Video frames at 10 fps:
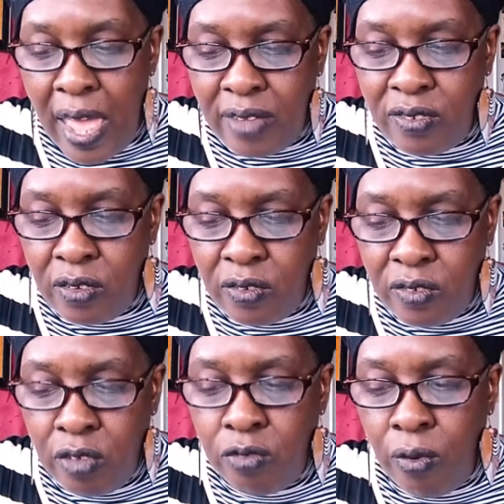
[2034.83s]
As the
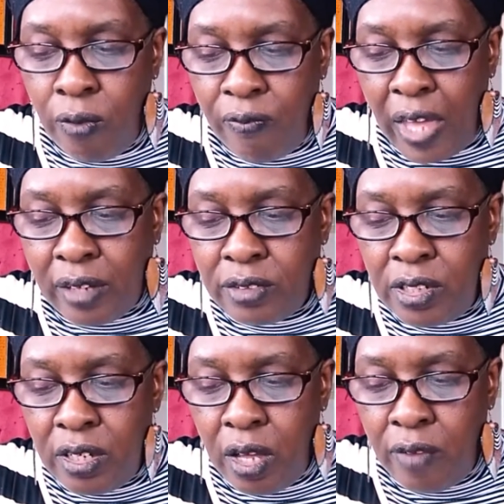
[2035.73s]
central
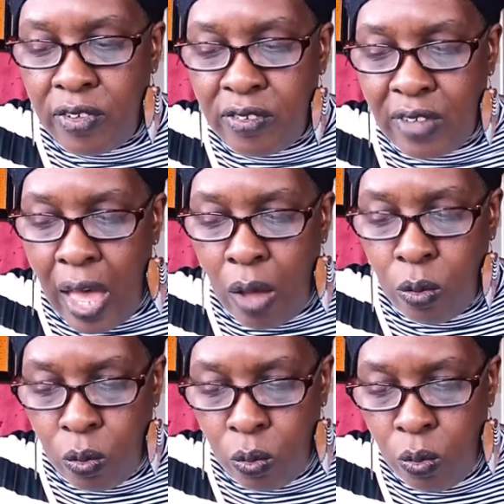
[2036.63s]
faculty of the
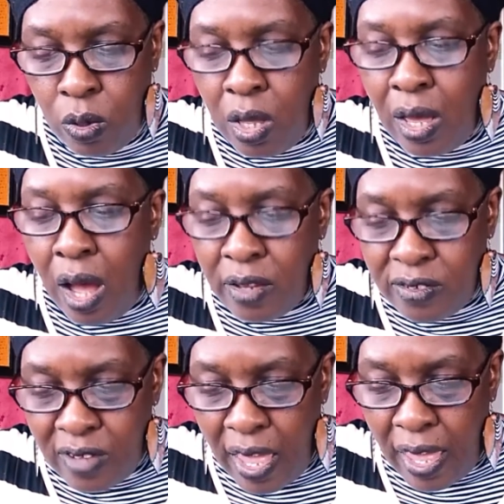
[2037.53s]
Sahu, or
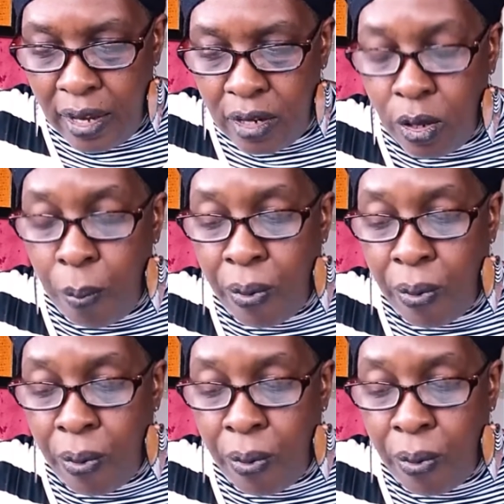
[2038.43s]
Set, the